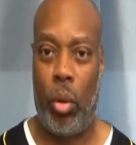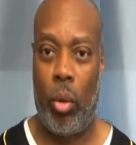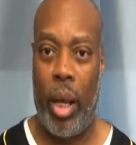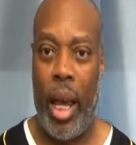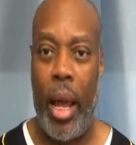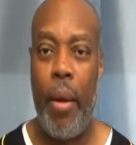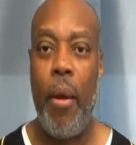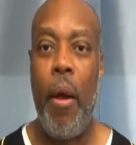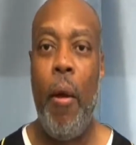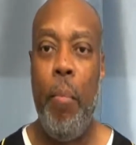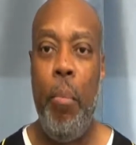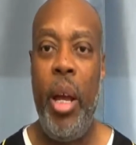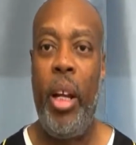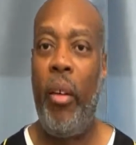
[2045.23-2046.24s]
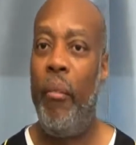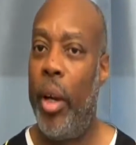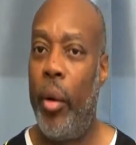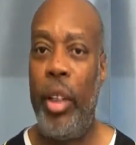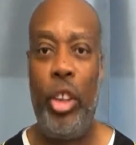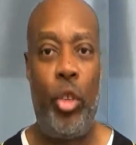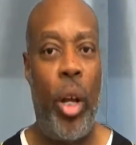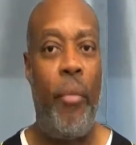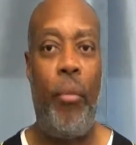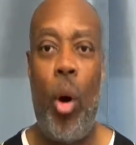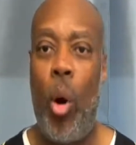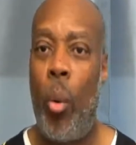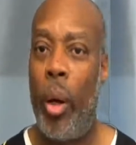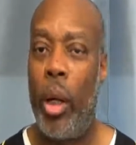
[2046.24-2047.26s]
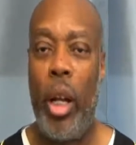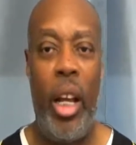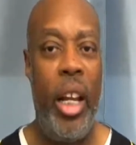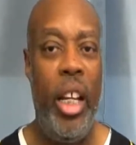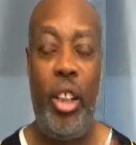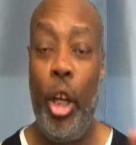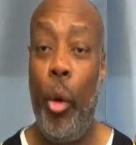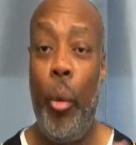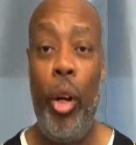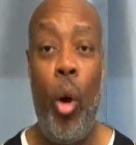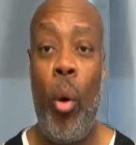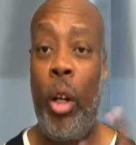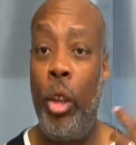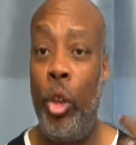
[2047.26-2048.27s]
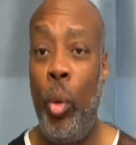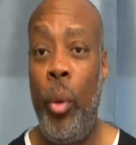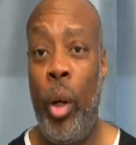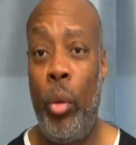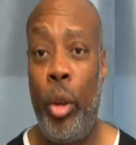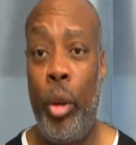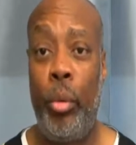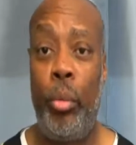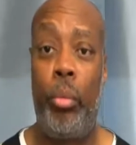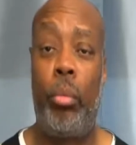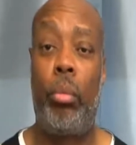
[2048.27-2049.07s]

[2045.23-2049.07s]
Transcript: Okay? Men are very straightforward. Anything we don't want to do, we don't do.